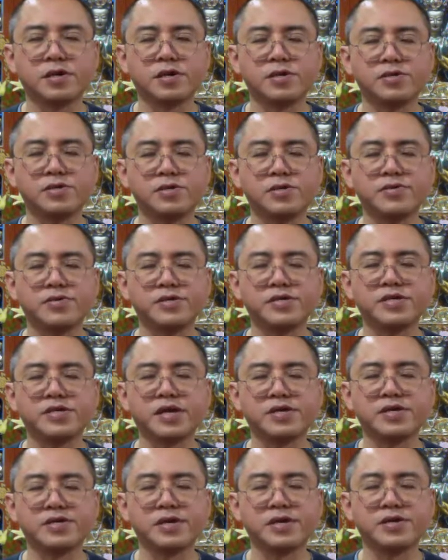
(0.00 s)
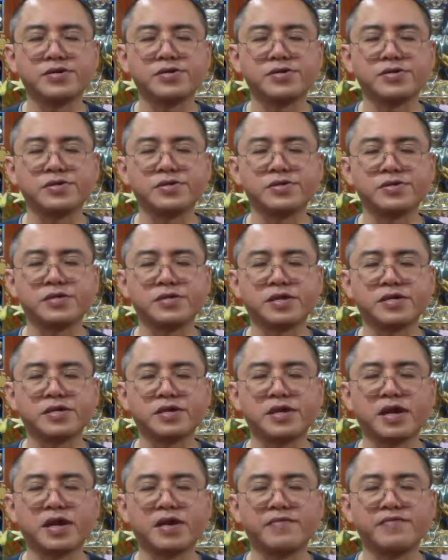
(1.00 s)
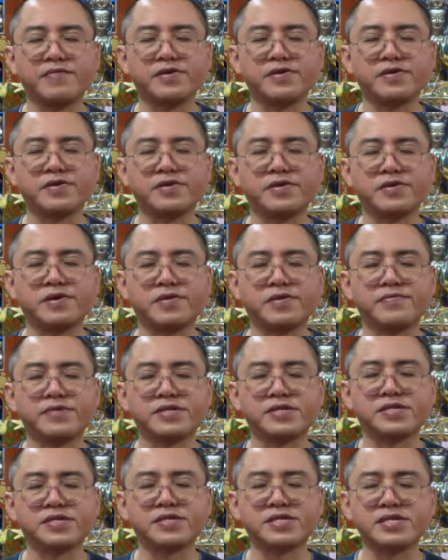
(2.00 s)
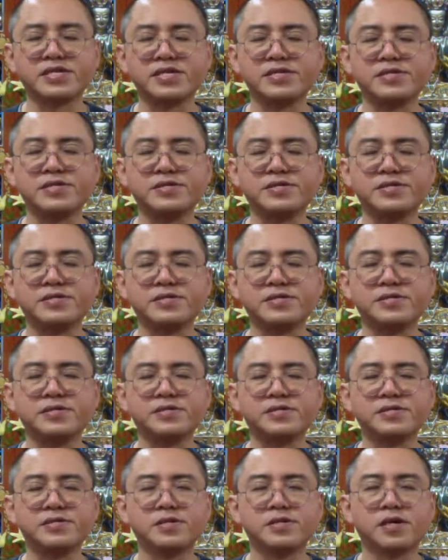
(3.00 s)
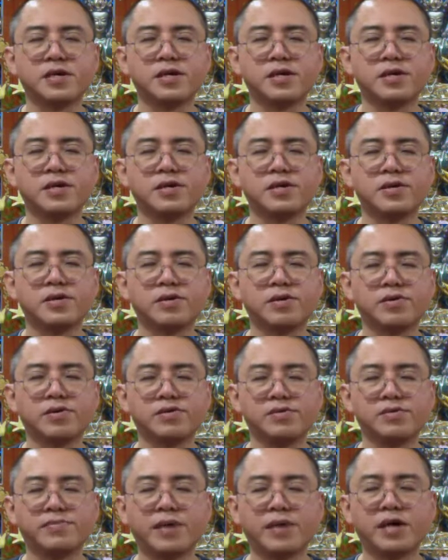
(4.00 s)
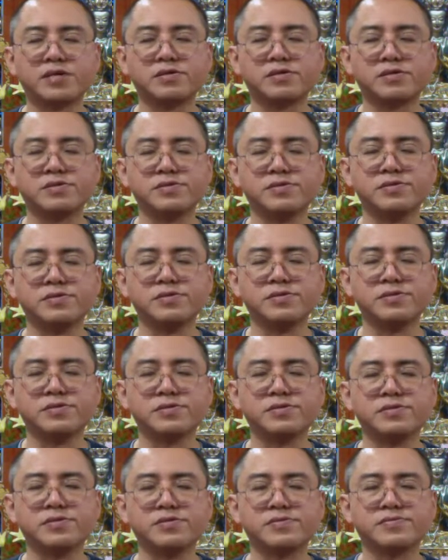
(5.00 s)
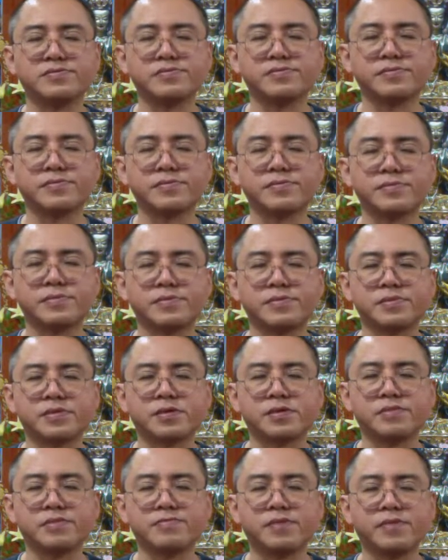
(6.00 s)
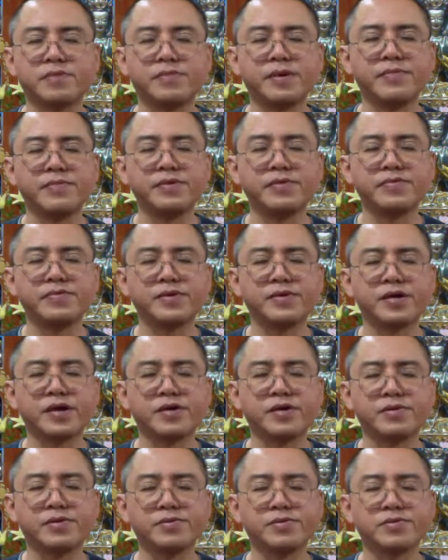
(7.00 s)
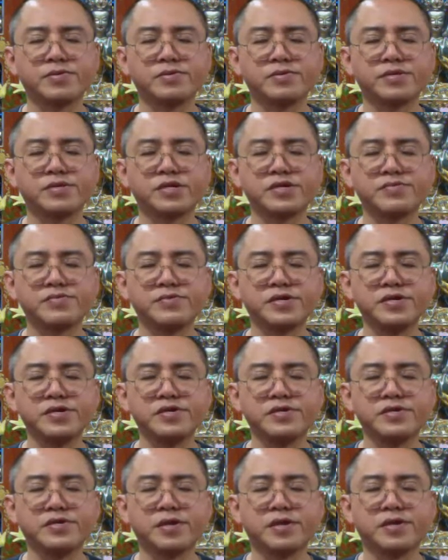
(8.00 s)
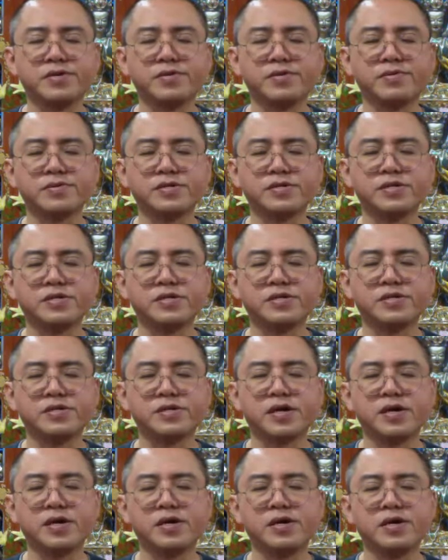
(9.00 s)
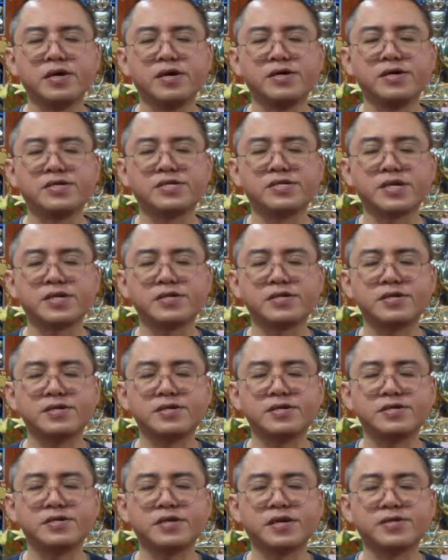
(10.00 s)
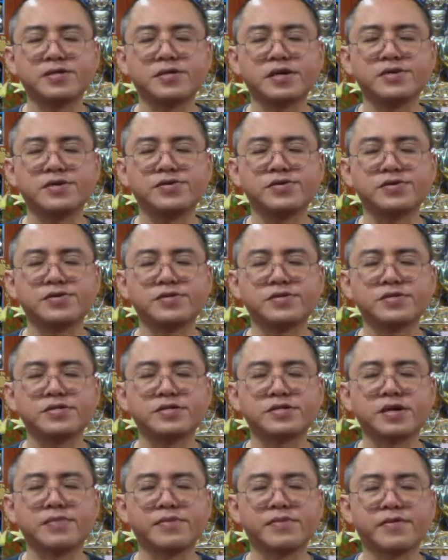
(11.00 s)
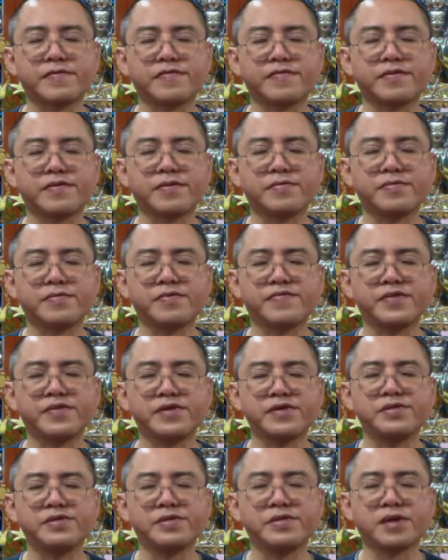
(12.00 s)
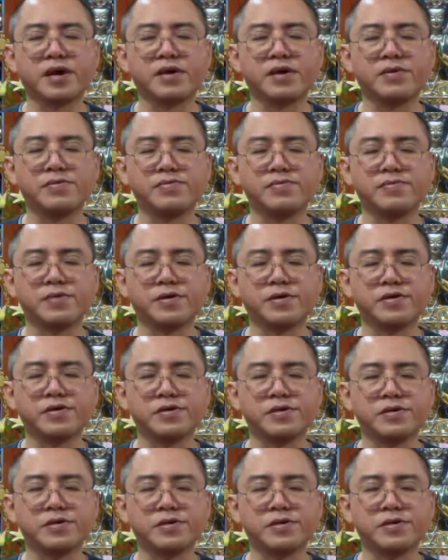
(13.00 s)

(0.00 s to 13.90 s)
Not only sensations at the level of the skin or the muscles, but maybe we can also tune in and notice subtler sensations coming from within our own body.